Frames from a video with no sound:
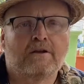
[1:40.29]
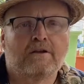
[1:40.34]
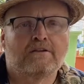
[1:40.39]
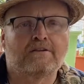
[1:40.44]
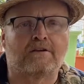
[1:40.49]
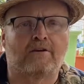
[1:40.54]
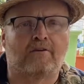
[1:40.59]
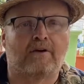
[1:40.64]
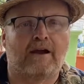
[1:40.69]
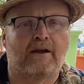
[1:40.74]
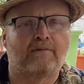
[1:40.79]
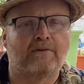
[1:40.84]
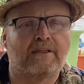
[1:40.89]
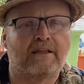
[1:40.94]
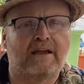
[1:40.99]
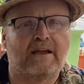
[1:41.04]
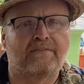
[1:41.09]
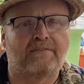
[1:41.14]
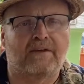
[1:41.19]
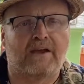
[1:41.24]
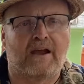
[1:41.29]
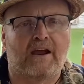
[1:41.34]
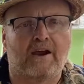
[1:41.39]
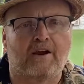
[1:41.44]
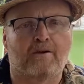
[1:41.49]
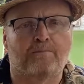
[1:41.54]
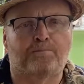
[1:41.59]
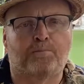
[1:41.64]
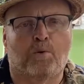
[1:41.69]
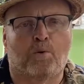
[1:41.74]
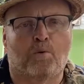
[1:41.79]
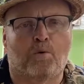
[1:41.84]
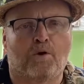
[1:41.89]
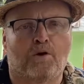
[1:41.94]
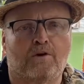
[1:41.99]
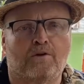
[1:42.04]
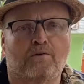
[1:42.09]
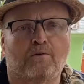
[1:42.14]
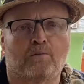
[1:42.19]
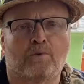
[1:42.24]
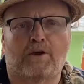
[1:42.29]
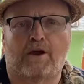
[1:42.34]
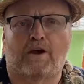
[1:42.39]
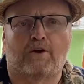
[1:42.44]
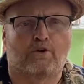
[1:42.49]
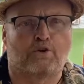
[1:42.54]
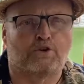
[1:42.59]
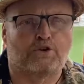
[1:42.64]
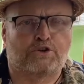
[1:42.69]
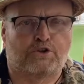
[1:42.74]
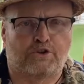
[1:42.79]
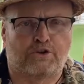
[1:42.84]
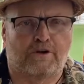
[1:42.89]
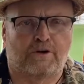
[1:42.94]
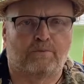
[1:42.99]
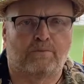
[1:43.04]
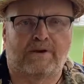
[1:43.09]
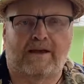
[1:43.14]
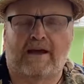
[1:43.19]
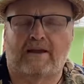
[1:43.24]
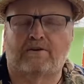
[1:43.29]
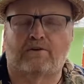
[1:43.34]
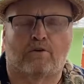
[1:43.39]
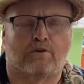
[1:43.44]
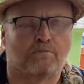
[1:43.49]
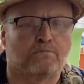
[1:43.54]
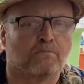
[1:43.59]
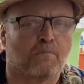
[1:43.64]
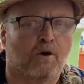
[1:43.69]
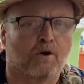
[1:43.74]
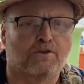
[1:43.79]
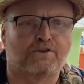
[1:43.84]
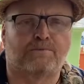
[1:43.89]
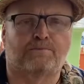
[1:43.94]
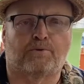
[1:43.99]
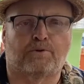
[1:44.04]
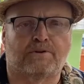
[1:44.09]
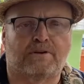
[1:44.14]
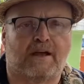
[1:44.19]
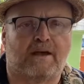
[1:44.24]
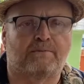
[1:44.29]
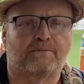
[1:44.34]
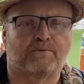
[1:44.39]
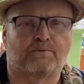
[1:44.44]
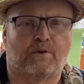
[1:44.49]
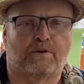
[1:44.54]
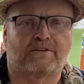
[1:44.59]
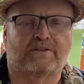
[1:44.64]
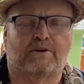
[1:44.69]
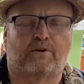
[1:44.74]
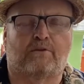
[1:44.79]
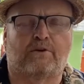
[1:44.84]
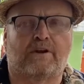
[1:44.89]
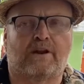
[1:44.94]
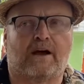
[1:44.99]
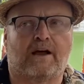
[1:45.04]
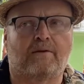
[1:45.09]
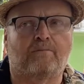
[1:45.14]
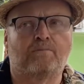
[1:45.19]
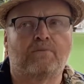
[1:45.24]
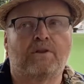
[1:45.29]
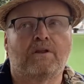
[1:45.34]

So everything at the airport we understood. We got told multiple times what's going on.